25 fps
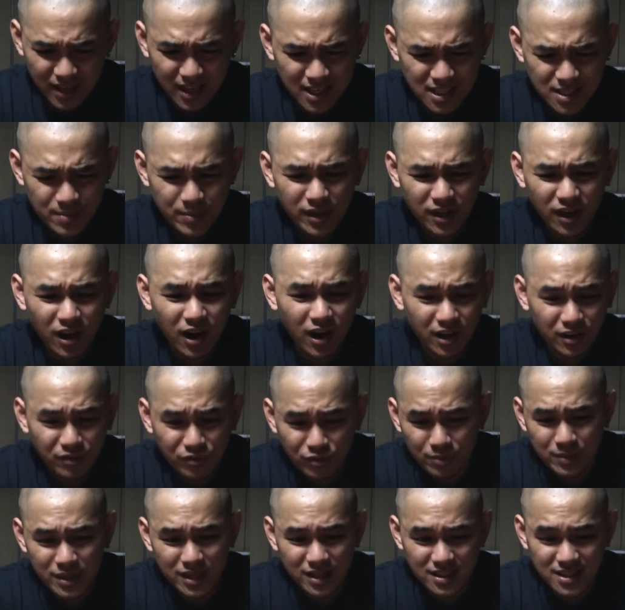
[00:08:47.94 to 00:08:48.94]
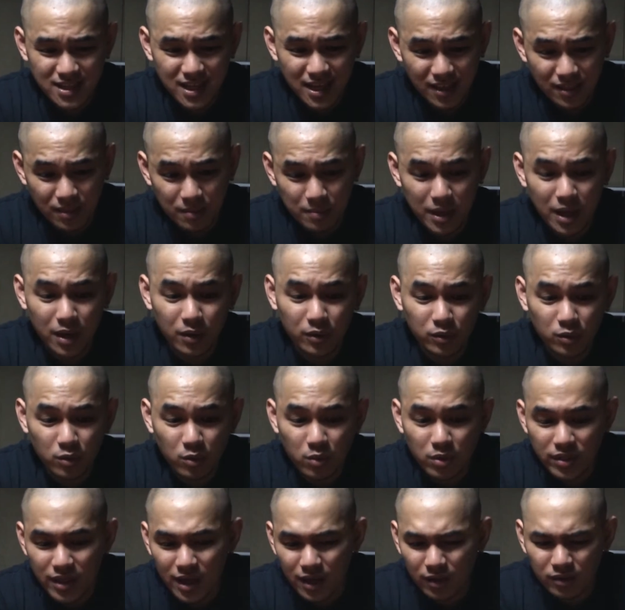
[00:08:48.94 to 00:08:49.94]
it's a bit hard for me to take them out
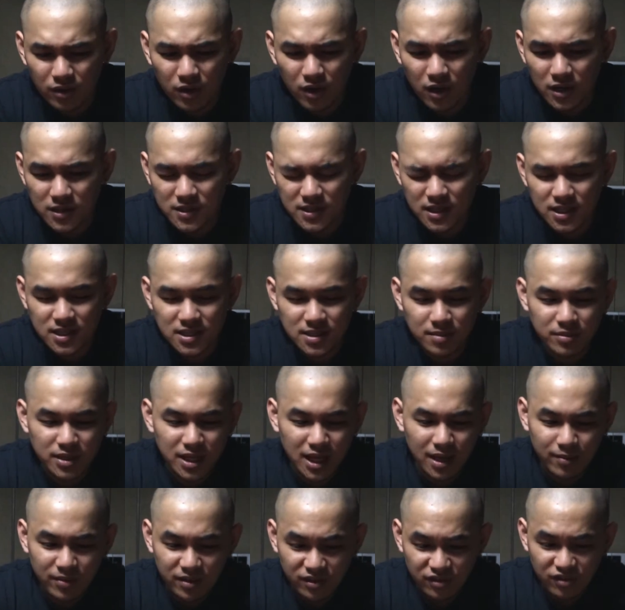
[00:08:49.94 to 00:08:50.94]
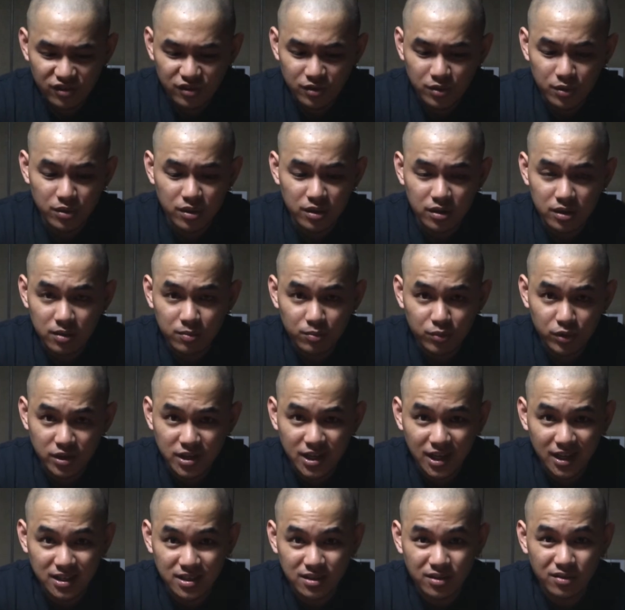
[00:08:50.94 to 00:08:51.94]
without causing some damage to the
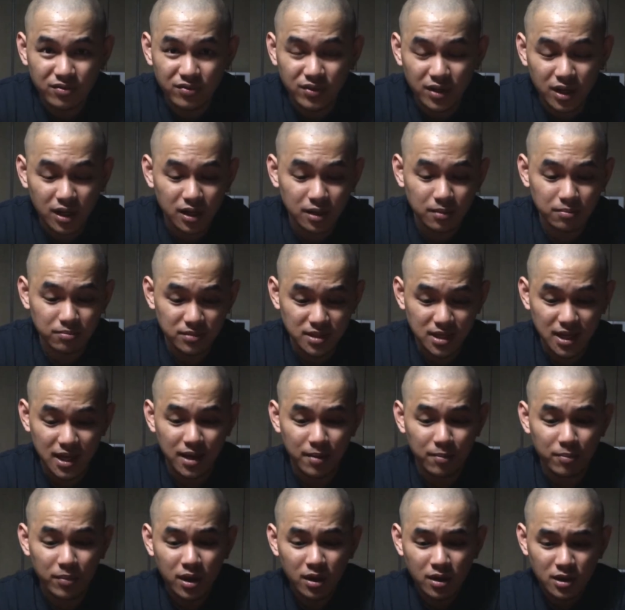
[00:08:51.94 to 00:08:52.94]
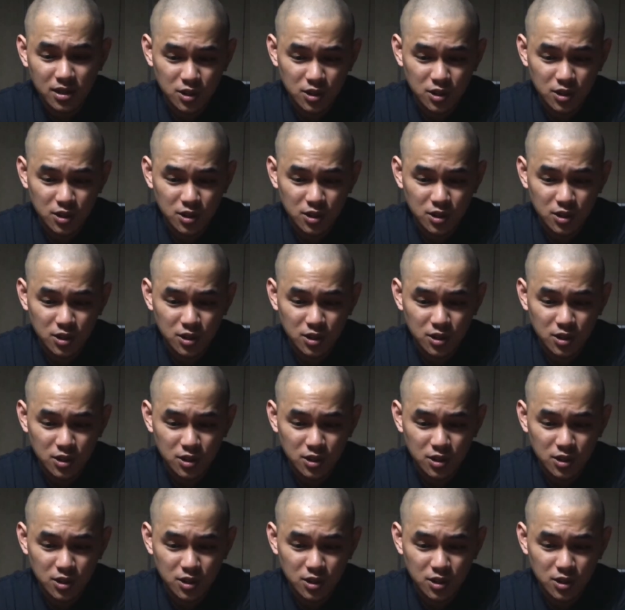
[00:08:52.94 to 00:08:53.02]
protective tape.